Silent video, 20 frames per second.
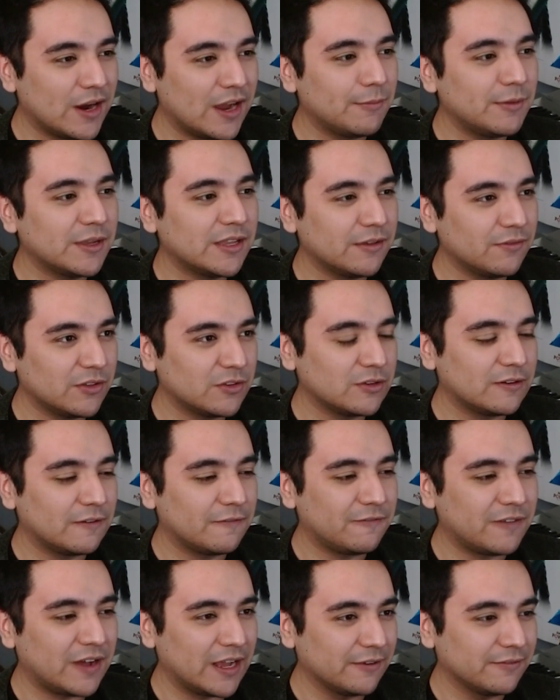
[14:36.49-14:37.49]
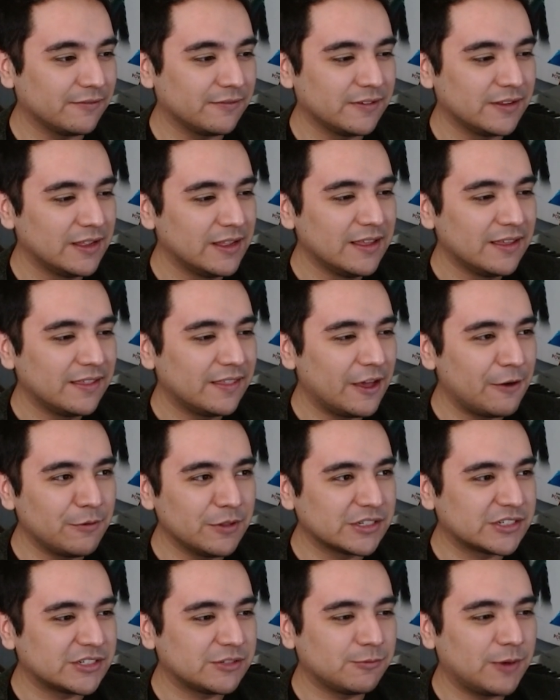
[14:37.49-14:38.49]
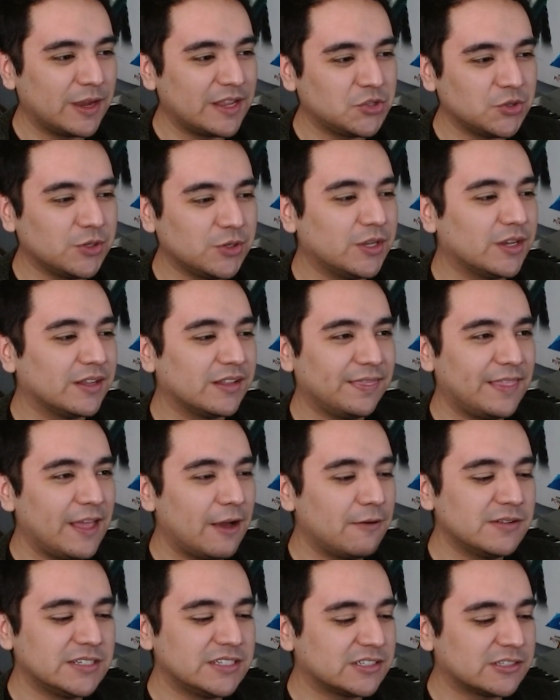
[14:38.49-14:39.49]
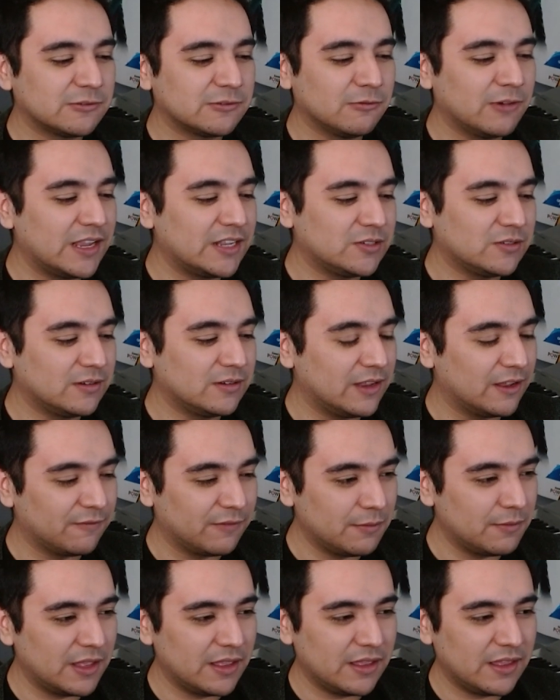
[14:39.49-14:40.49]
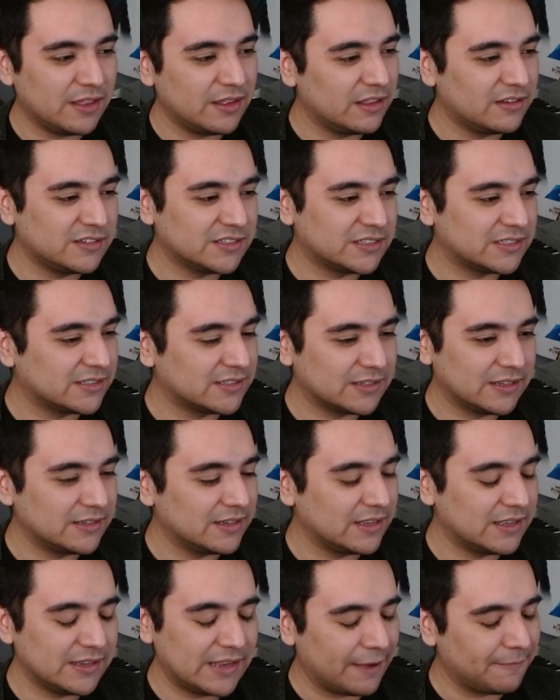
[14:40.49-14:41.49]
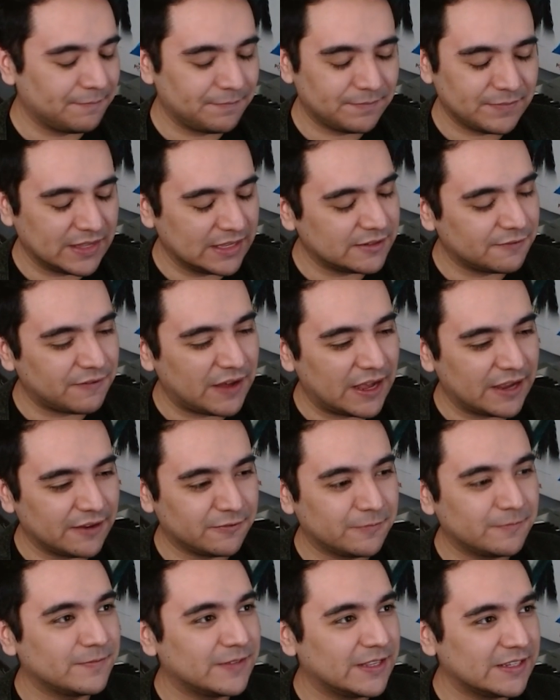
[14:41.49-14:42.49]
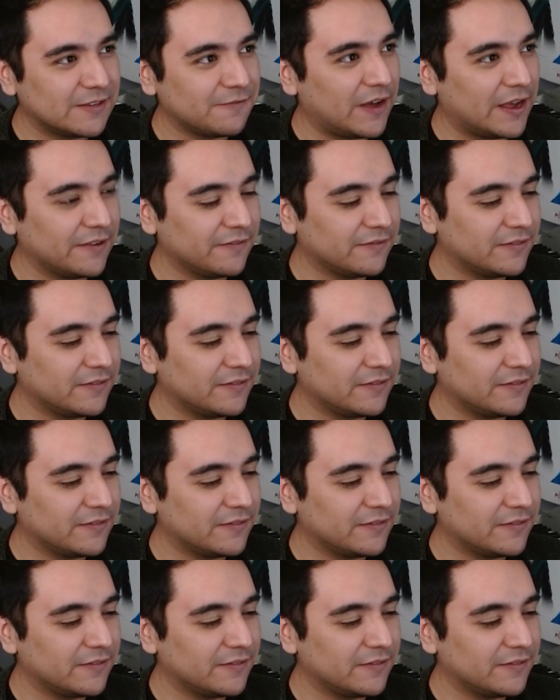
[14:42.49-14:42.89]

I'm gonna give this one a 5. That one looks way too good. That one's just way too diff. Yeah, it's a 5. It's a 5.